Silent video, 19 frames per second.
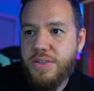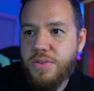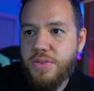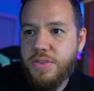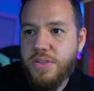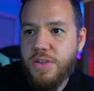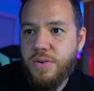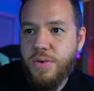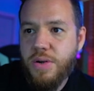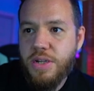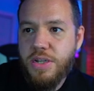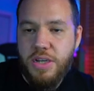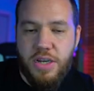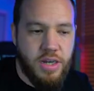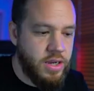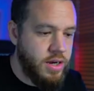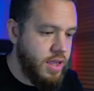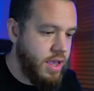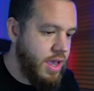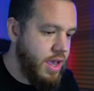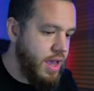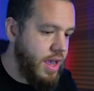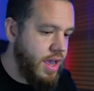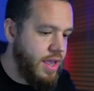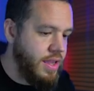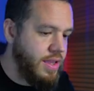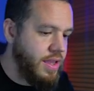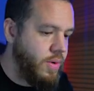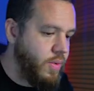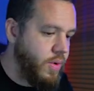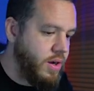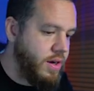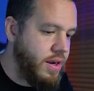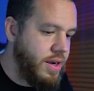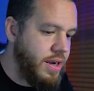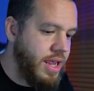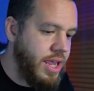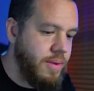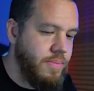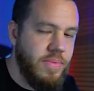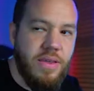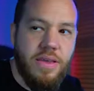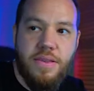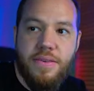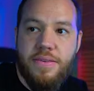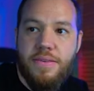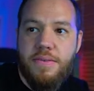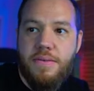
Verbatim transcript: So we're good. And then we're gonna name this